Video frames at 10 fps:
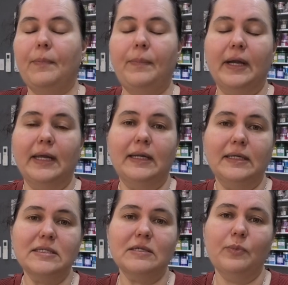but it
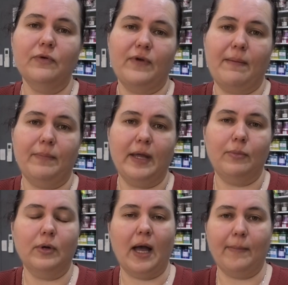is to prevent
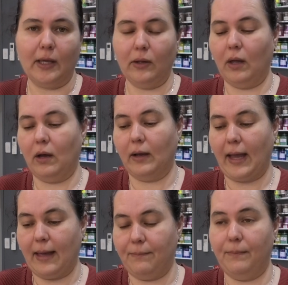people coming along
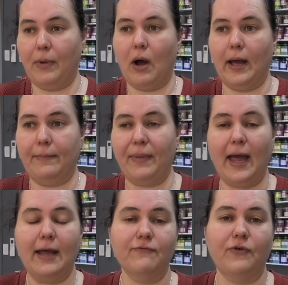and
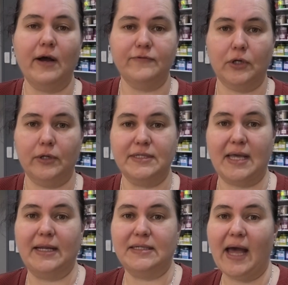paying $5
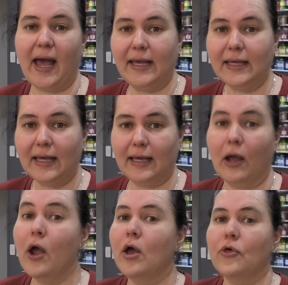and
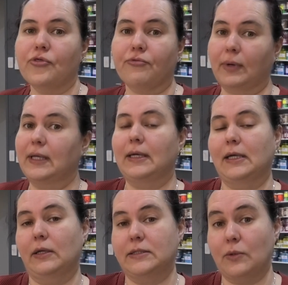taking 3
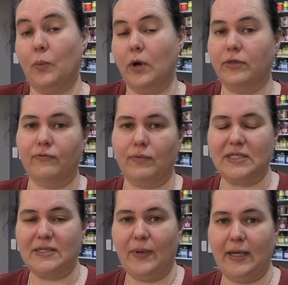years worth of
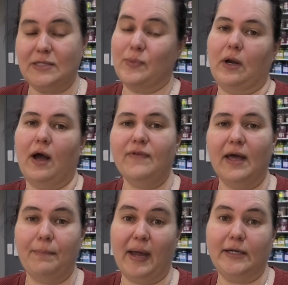recipes, when I've
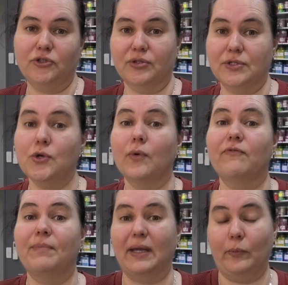had patrons who
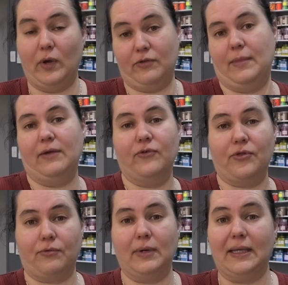have been with me for
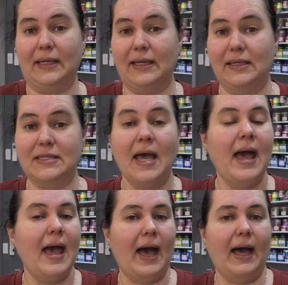3 years
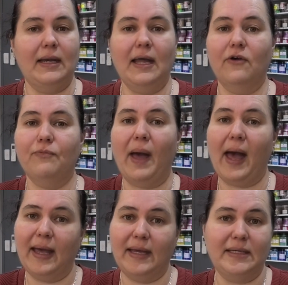and have
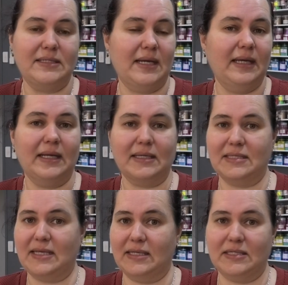paid in
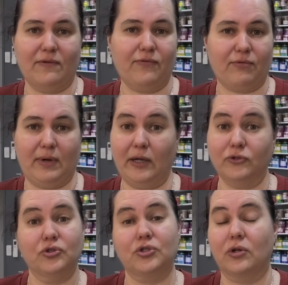excess of
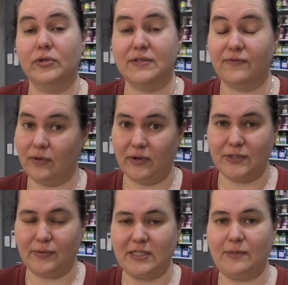$300 for
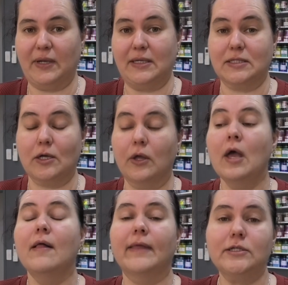those recipes. So
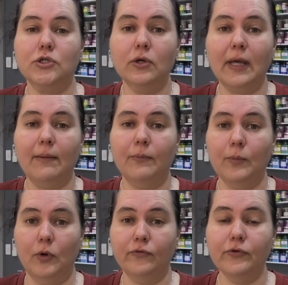they do get
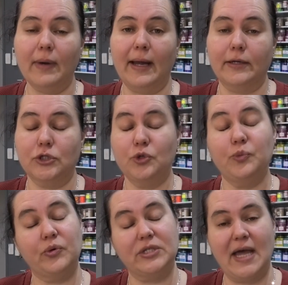moved around to
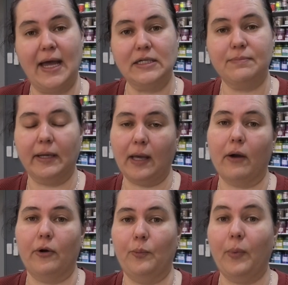protect my
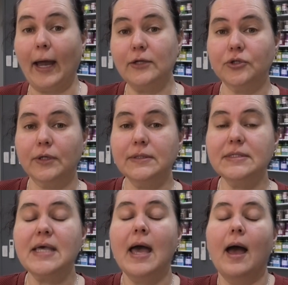current
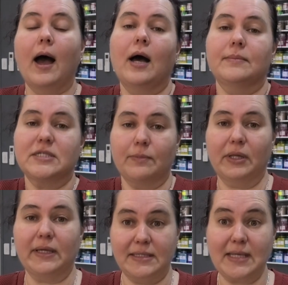patrons. So
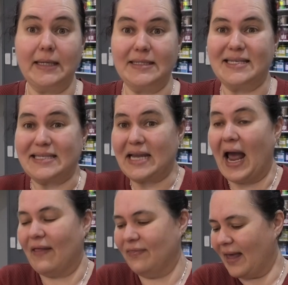please
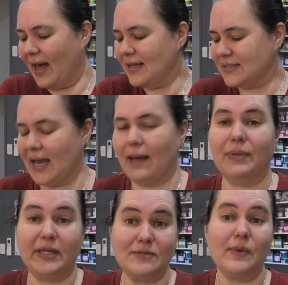understand that, and
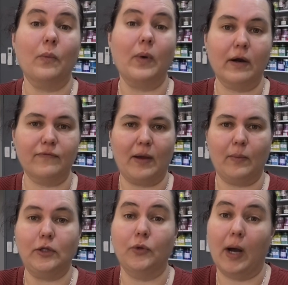please be aware of that
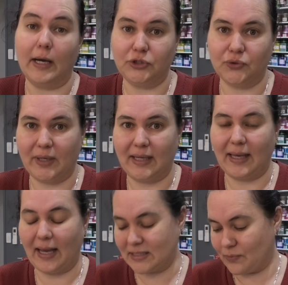when you are
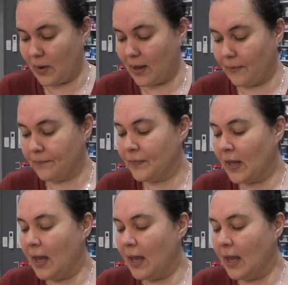joining as well.